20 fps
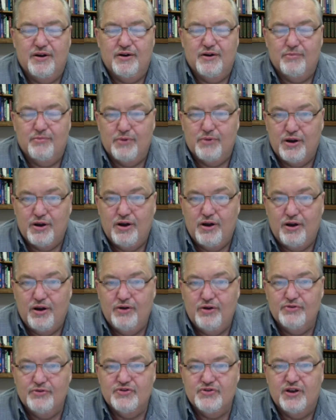
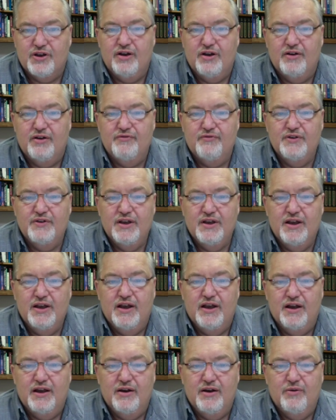because of
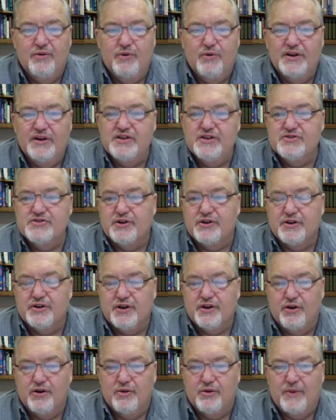what he's going to
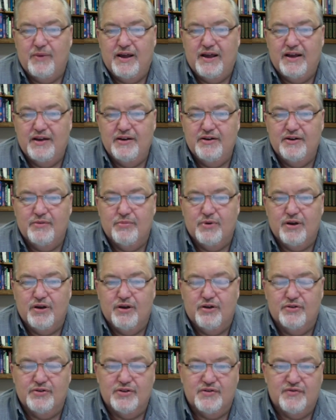talk about here,
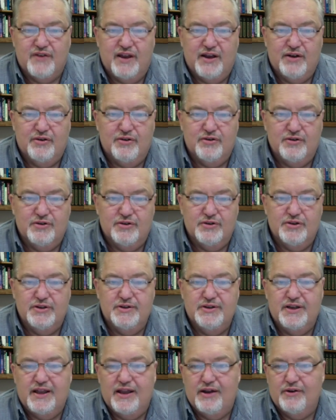because of how good
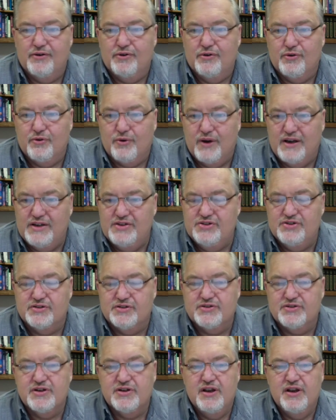and how
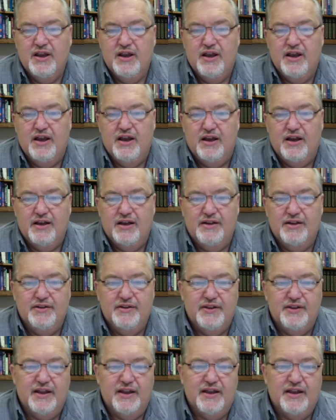gracious
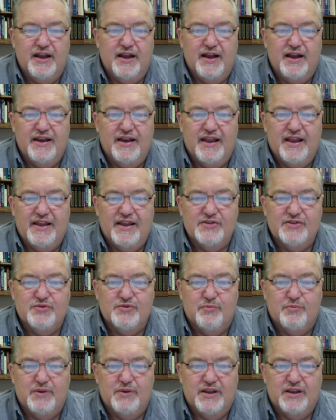that God has
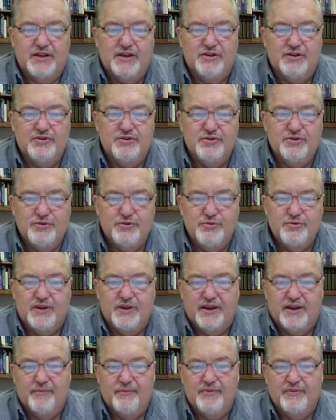been to
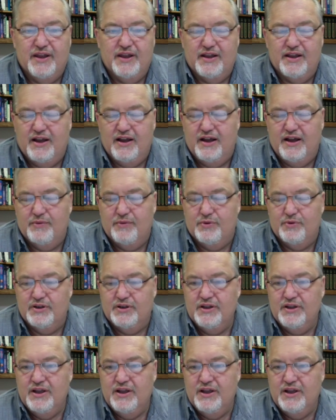him, that God would